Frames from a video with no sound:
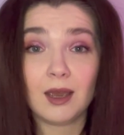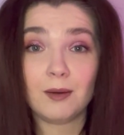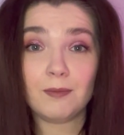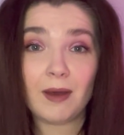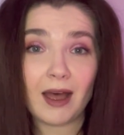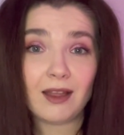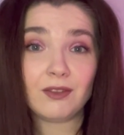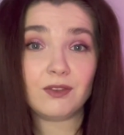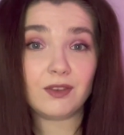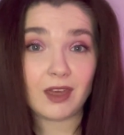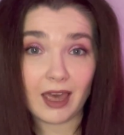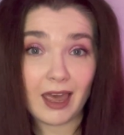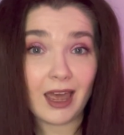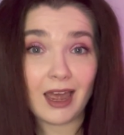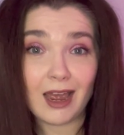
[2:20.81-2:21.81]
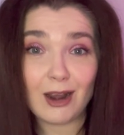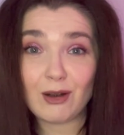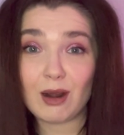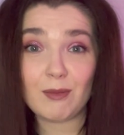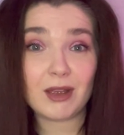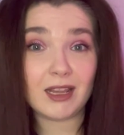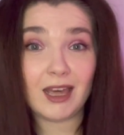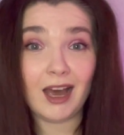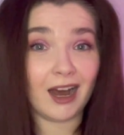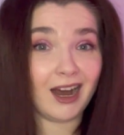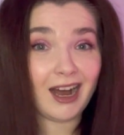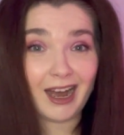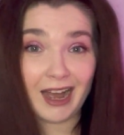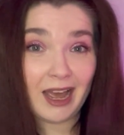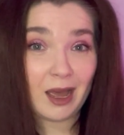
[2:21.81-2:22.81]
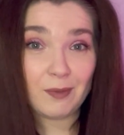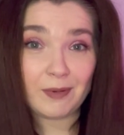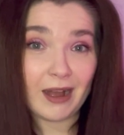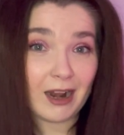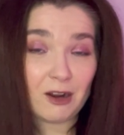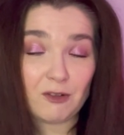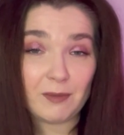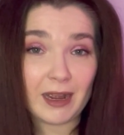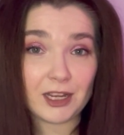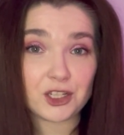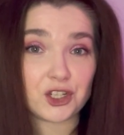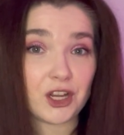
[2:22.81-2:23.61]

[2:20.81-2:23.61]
but there I'm in the higher part of my